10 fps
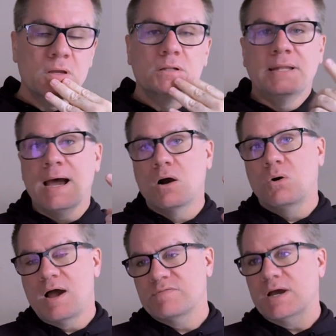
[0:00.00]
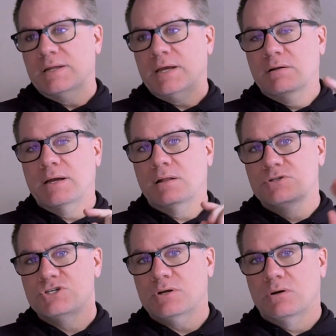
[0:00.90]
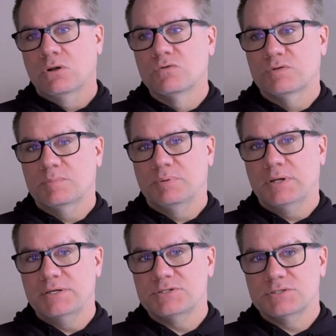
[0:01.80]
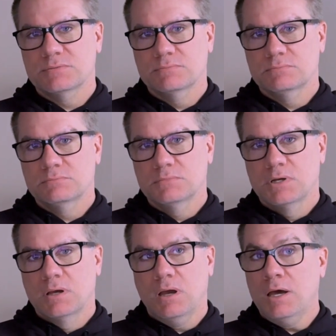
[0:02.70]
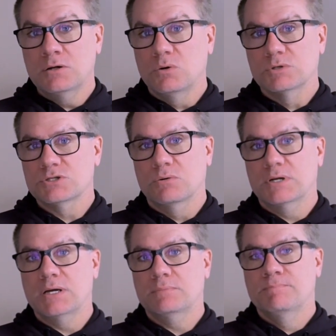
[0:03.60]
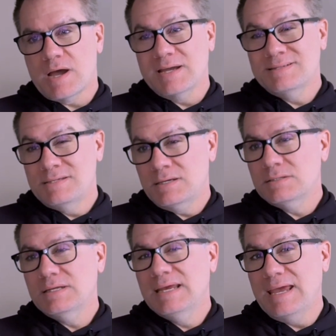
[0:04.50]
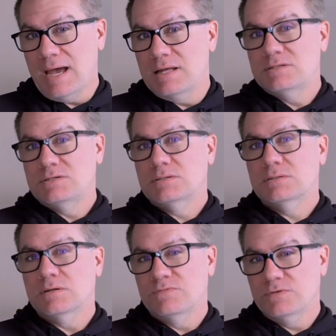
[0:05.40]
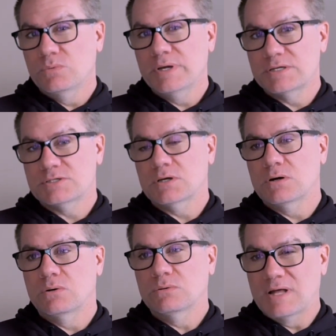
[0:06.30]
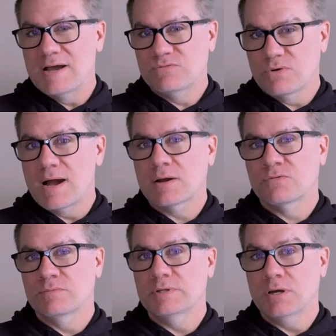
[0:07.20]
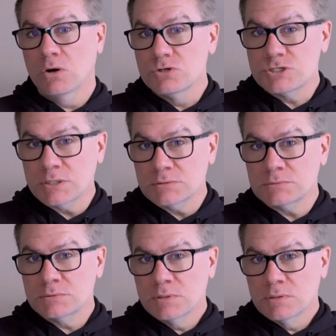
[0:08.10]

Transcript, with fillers: Now I've got hair algae all over the place. I don't know what's going on. I did get a few weeks ago live rock from the ocean